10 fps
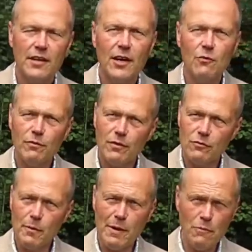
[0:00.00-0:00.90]
Now,
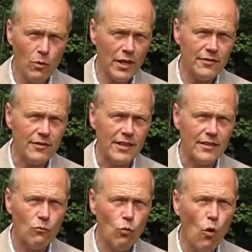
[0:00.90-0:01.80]
remember what I said,
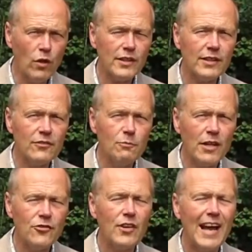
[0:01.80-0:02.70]
walk as
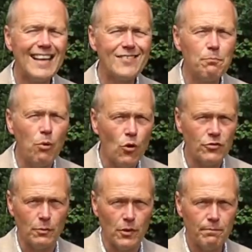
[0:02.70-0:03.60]
much as
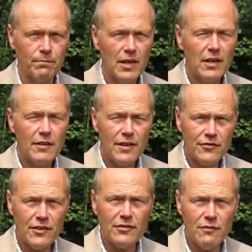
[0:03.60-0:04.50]
possible.
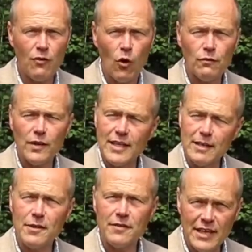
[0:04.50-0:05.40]
This does involve a
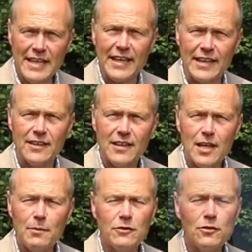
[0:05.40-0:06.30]
little bit of thinking
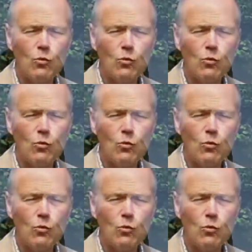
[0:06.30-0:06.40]
about the